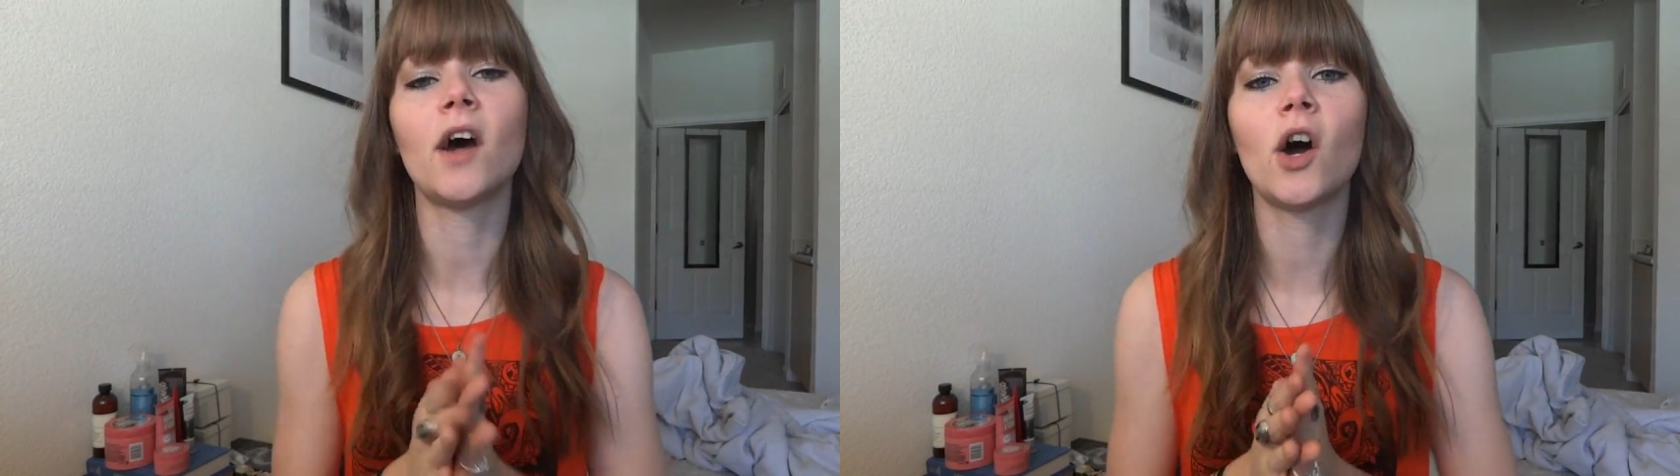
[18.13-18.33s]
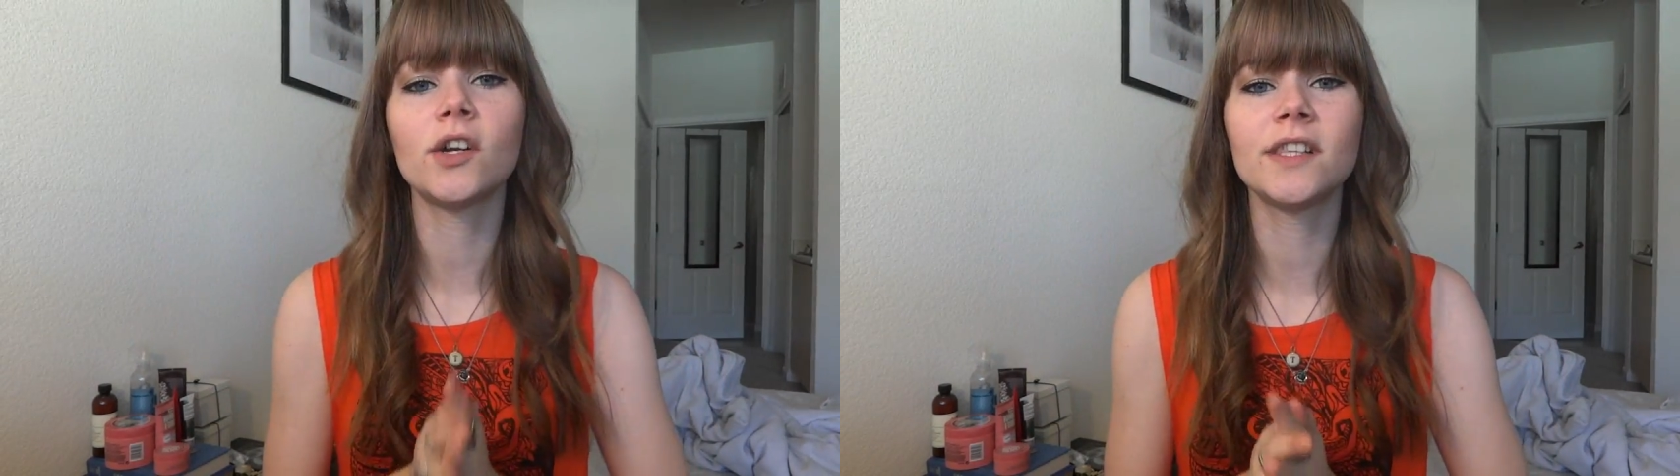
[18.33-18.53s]

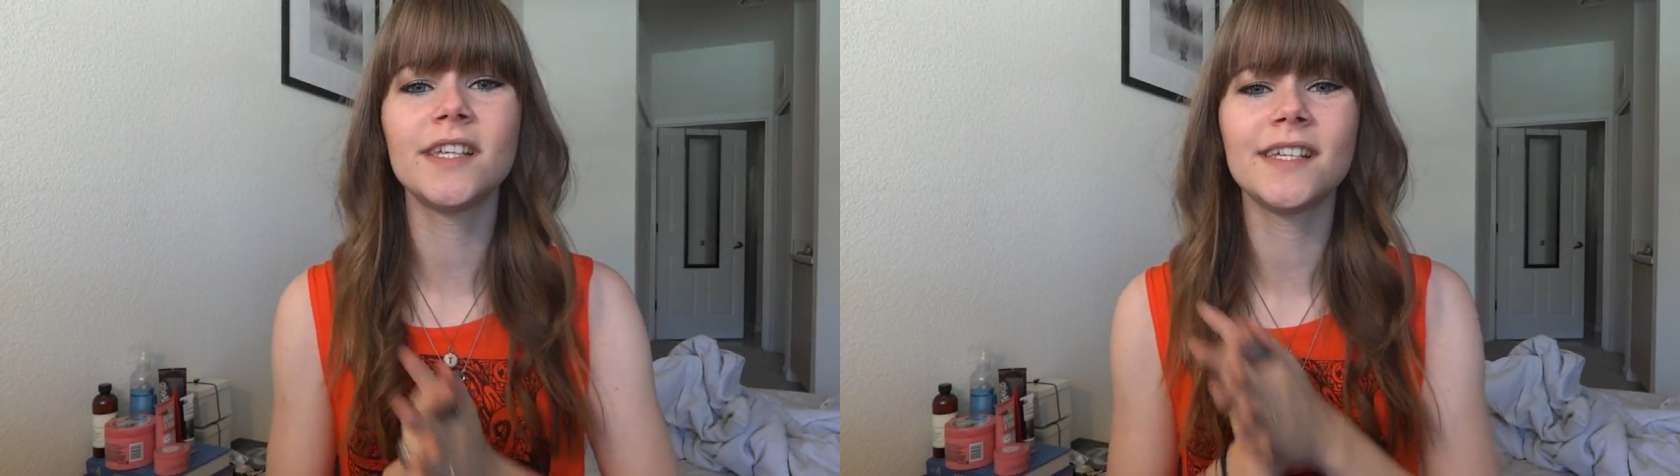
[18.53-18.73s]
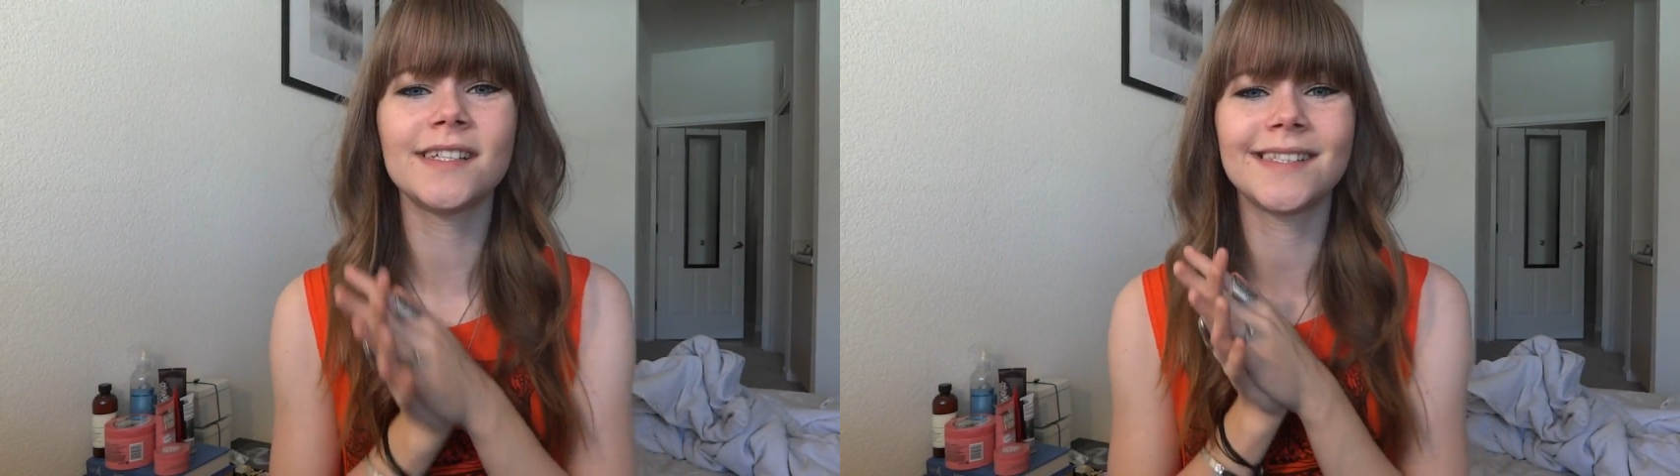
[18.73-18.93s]

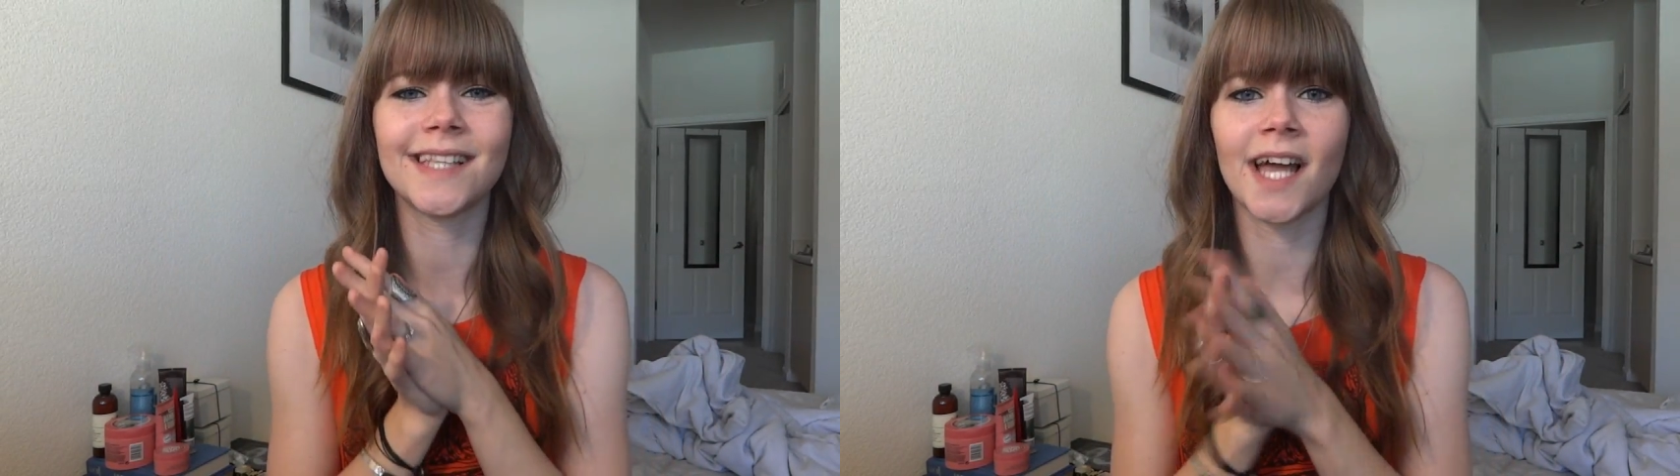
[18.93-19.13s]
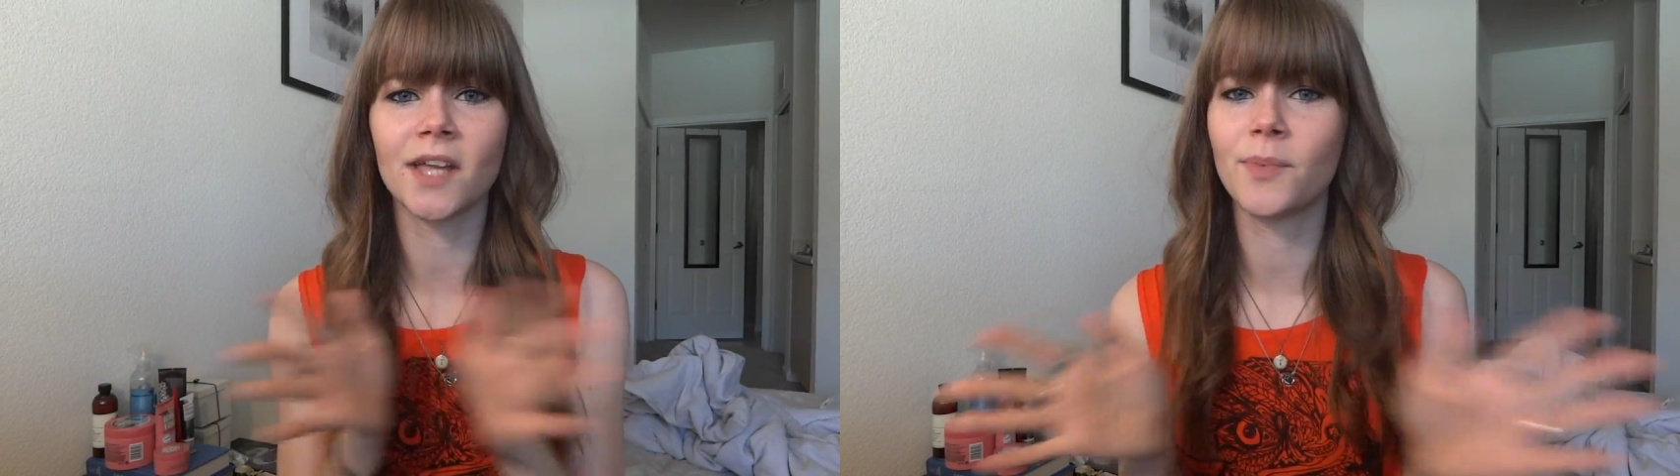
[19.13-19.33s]
hardly
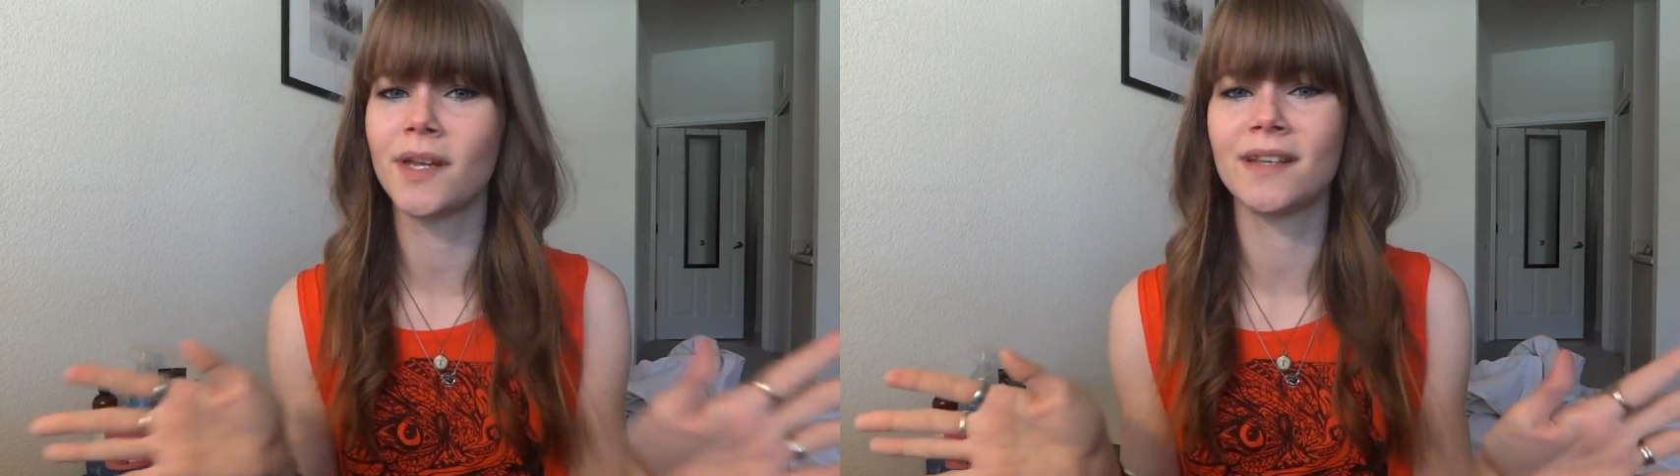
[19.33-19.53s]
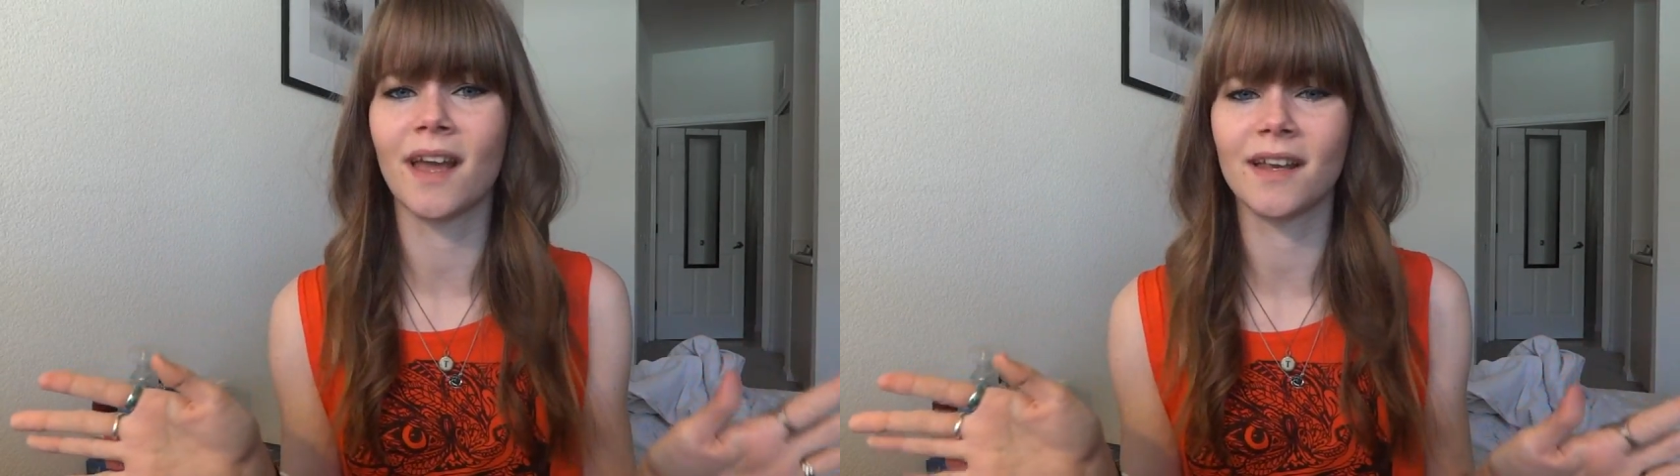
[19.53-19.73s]
like
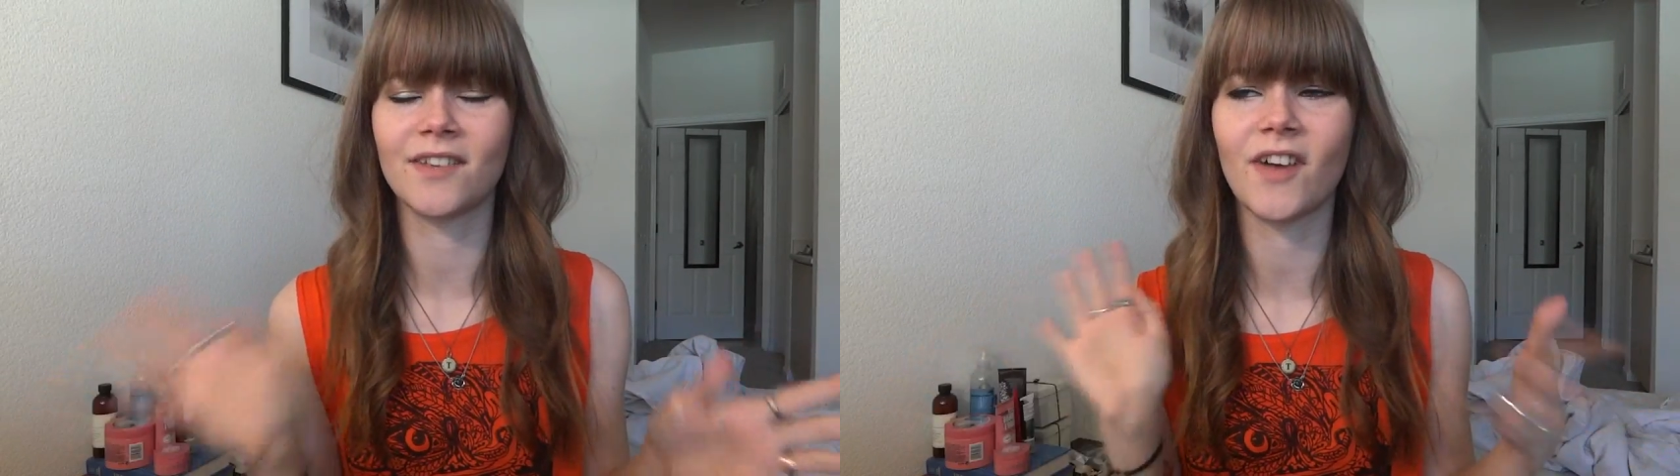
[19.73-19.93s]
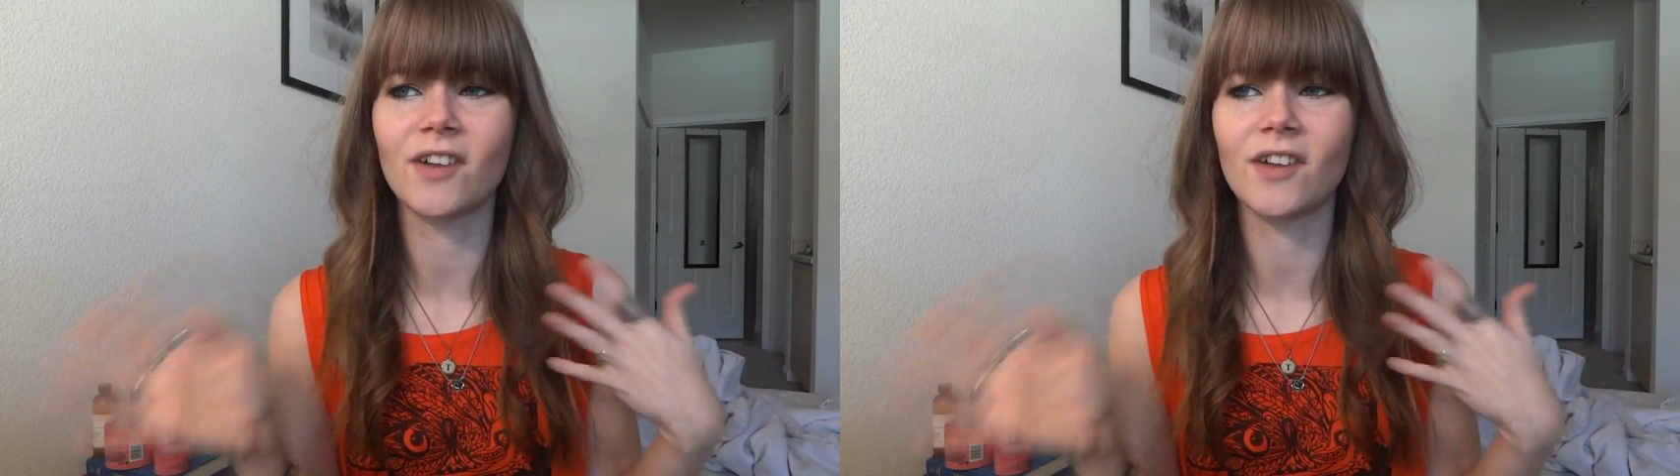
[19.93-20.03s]
being negative.